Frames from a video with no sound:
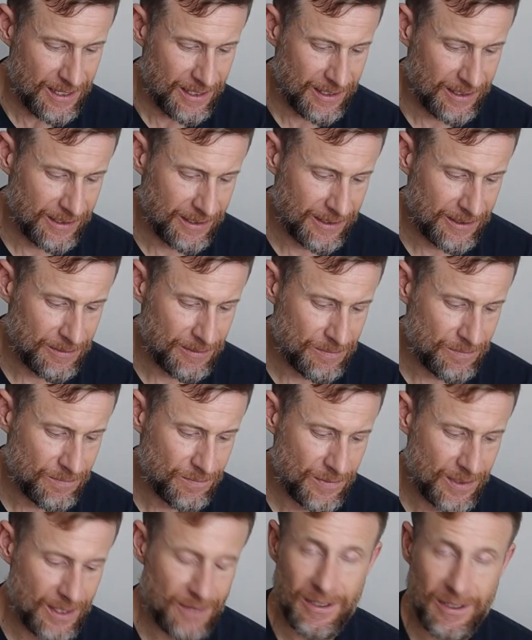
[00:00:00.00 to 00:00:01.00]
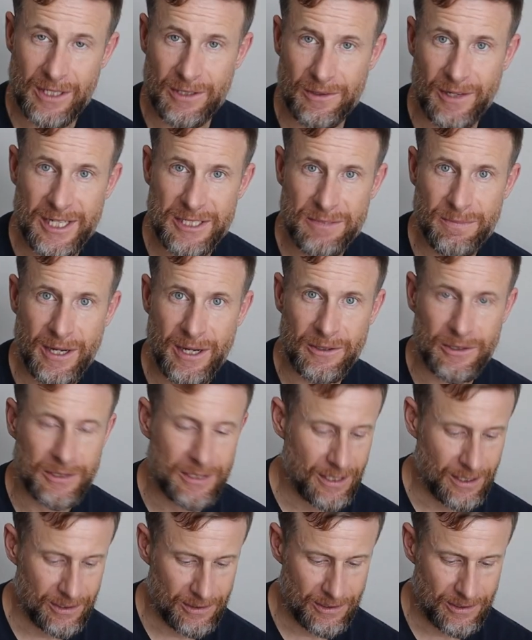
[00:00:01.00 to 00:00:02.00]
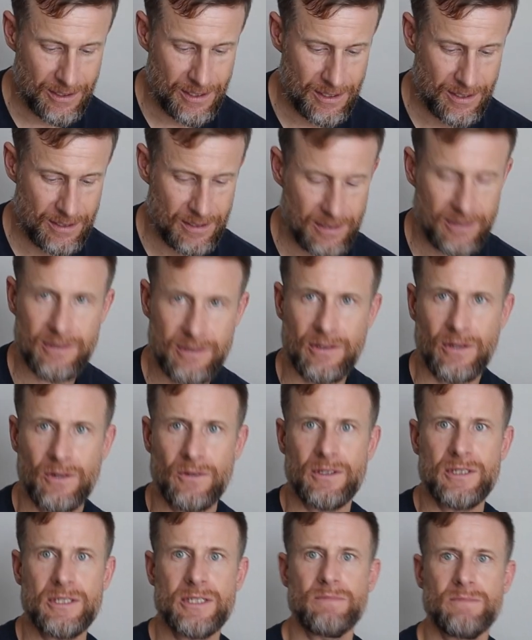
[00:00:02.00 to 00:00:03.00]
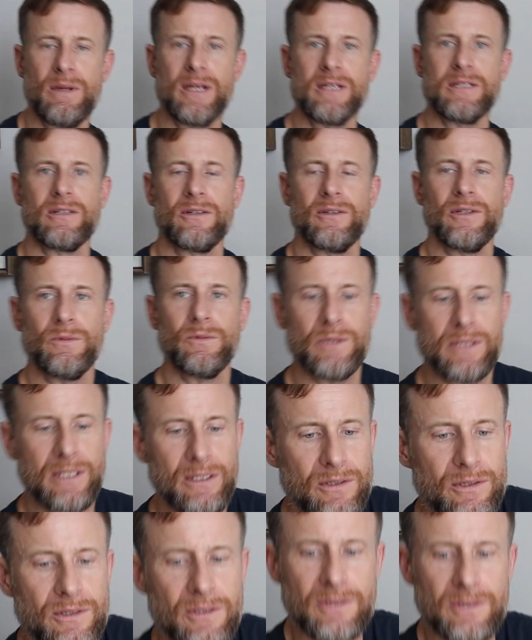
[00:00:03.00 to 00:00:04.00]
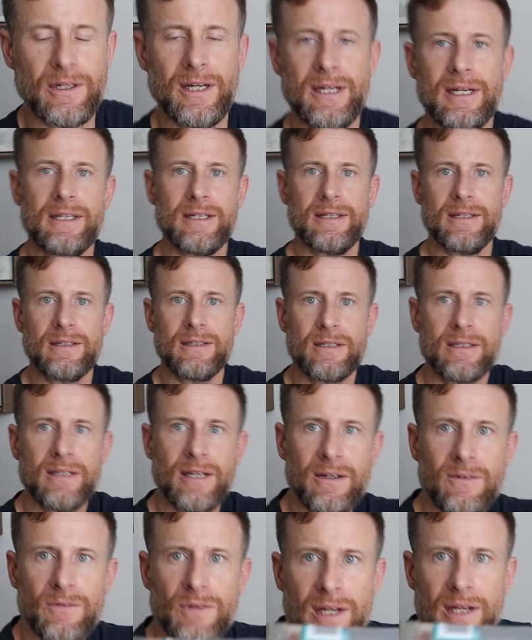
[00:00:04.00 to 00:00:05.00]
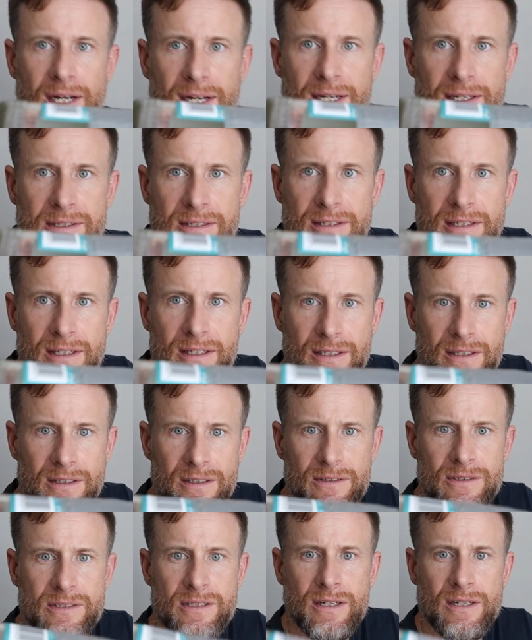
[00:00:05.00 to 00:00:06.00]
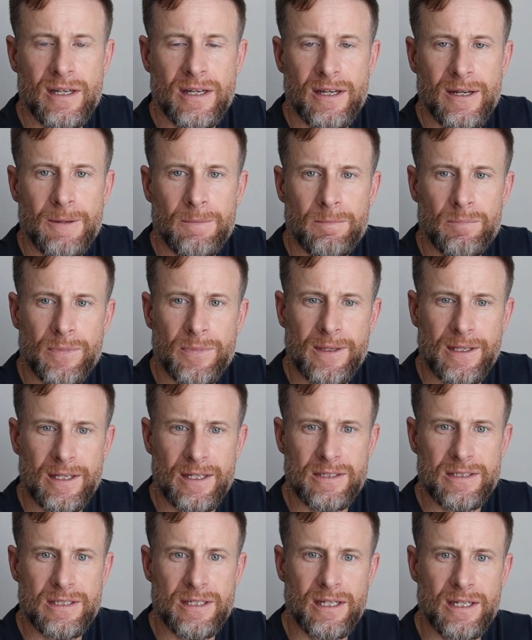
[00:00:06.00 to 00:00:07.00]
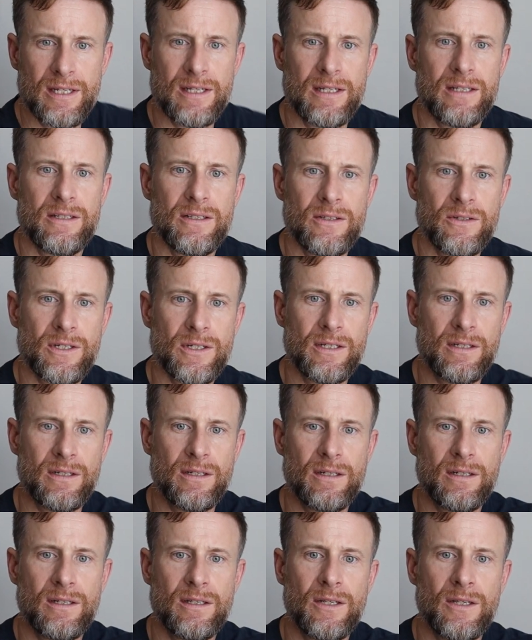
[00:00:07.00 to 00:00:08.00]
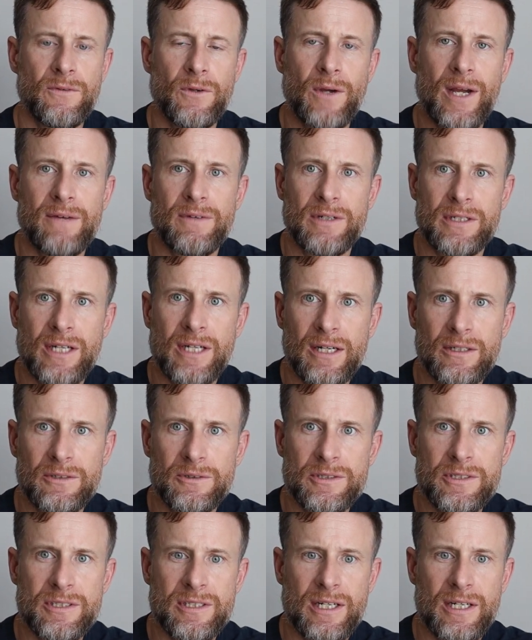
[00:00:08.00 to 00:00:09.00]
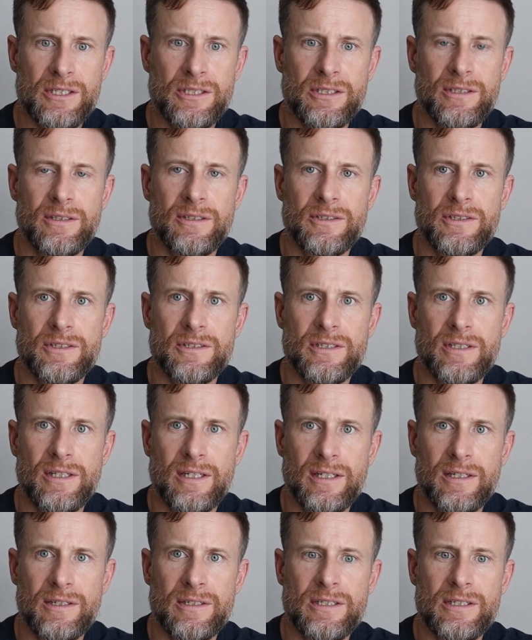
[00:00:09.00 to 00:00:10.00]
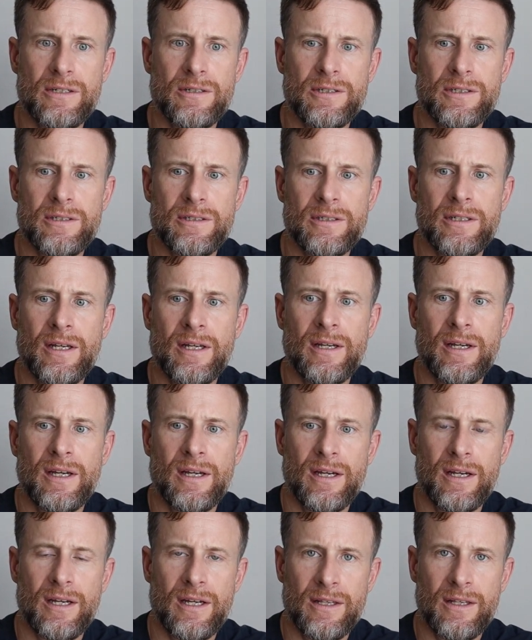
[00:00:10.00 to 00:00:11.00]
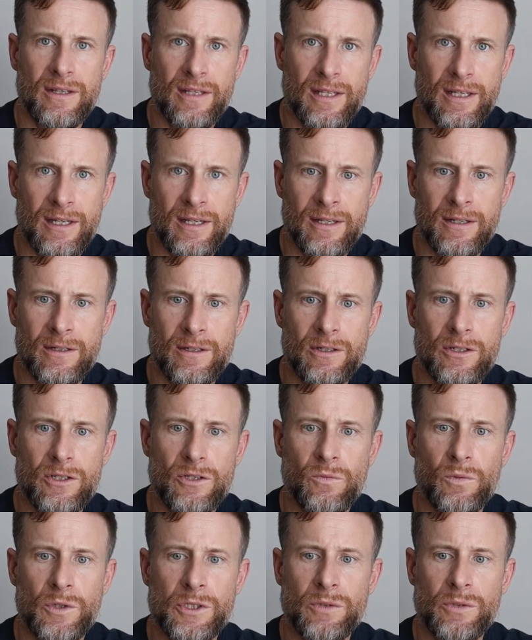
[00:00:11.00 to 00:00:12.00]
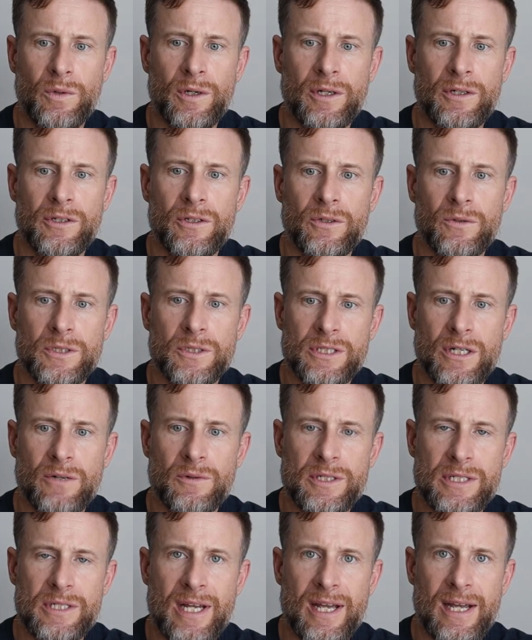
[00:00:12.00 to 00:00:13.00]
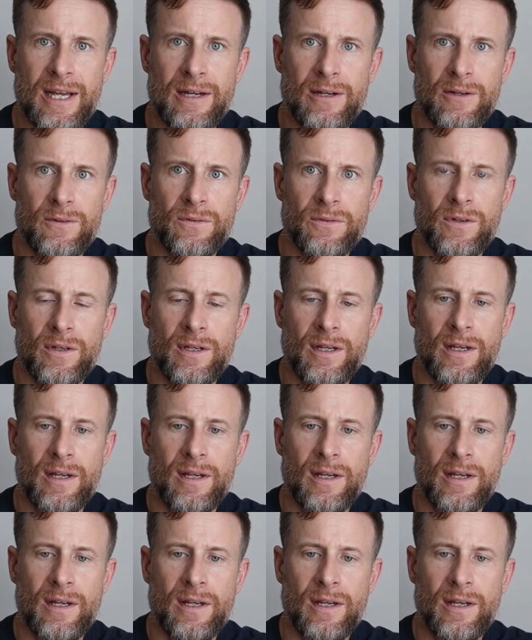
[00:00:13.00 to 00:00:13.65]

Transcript: I've got a glass bottle cutter. So this is basically what they look like. And kind of the idea is that you can, if you have a colored section, this is the interior. And then what you want to do is always have,